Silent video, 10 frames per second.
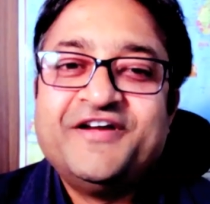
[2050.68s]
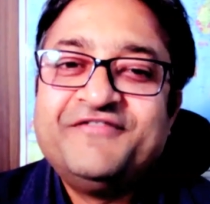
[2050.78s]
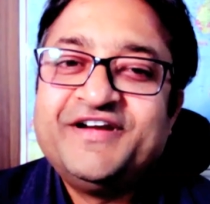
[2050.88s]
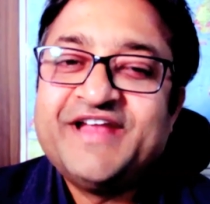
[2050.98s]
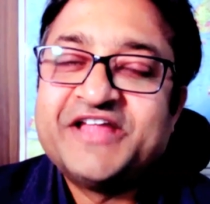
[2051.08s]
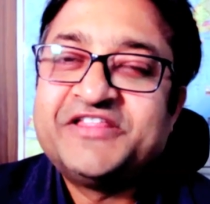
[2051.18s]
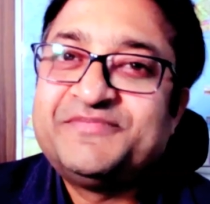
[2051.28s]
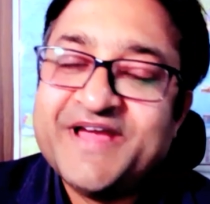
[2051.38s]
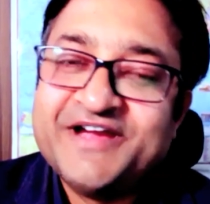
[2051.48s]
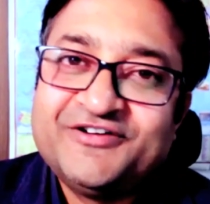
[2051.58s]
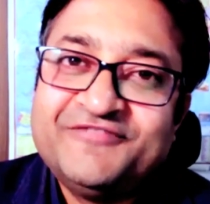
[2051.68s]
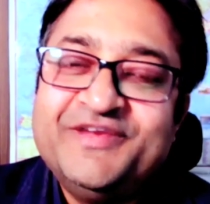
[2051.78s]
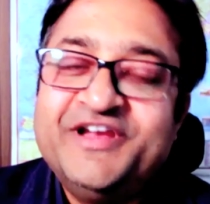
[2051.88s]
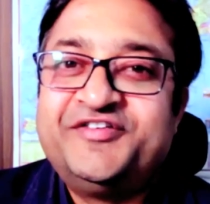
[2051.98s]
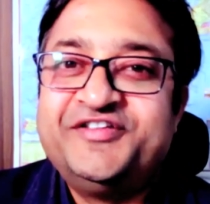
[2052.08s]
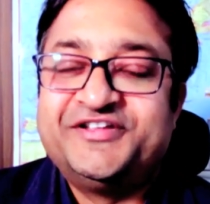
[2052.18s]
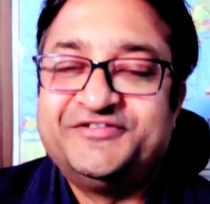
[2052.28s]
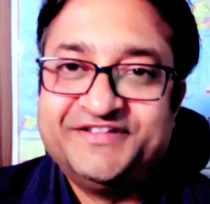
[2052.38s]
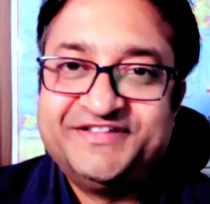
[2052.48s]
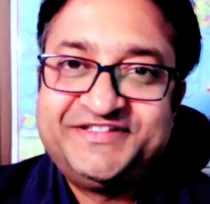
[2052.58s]
Favorite aspect of military
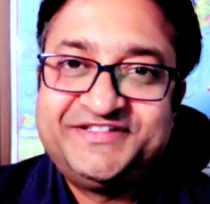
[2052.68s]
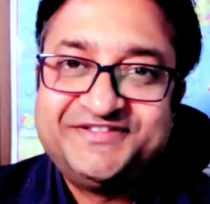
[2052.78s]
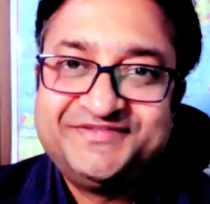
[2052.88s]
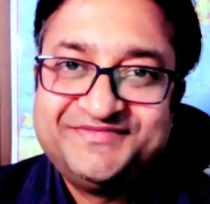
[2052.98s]
service?